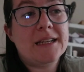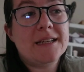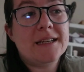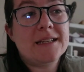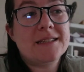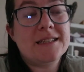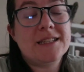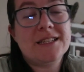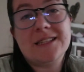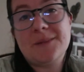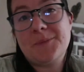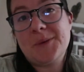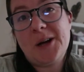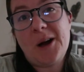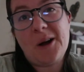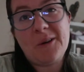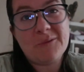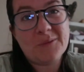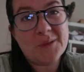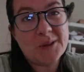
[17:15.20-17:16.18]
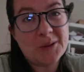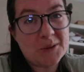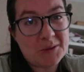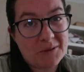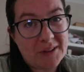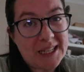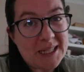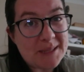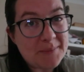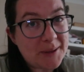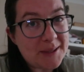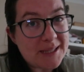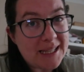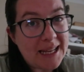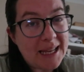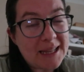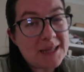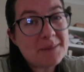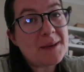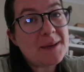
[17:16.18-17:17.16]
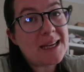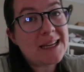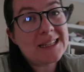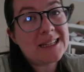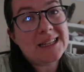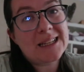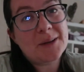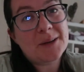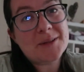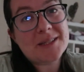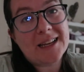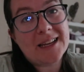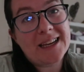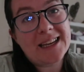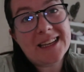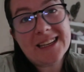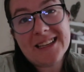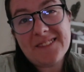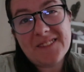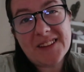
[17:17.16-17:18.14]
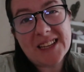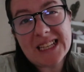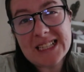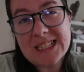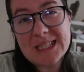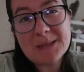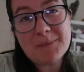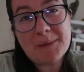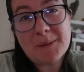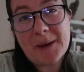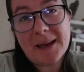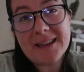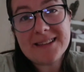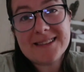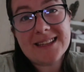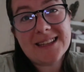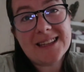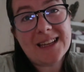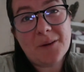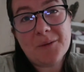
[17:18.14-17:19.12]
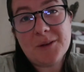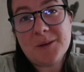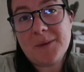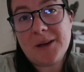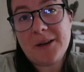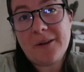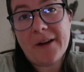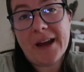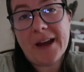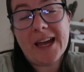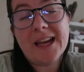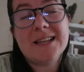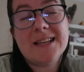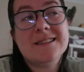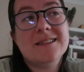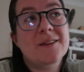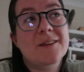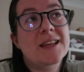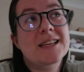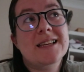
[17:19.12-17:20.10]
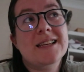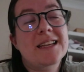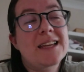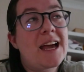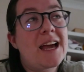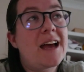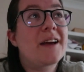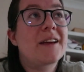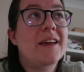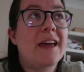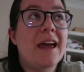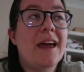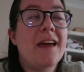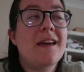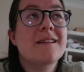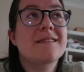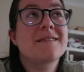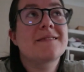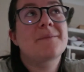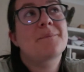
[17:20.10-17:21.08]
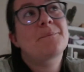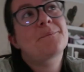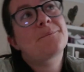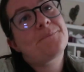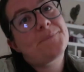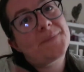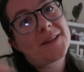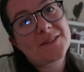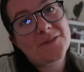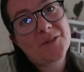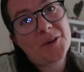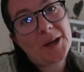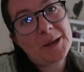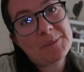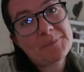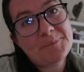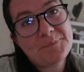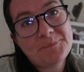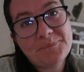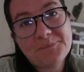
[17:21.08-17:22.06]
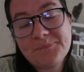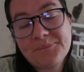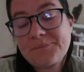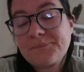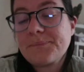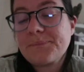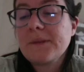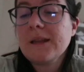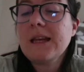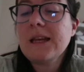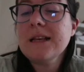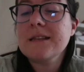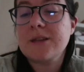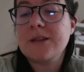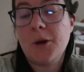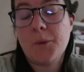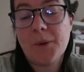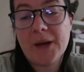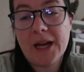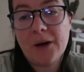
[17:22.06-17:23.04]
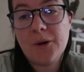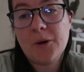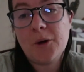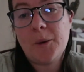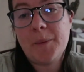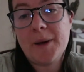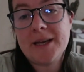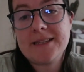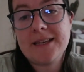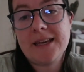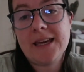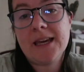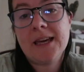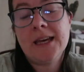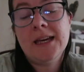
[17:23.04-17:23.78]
She said, we're not really supposed to let them in. And I was like, if it can just be Bessie, that would be great. So they said, yeah, okay, that's fine. So I went out and got Bessie.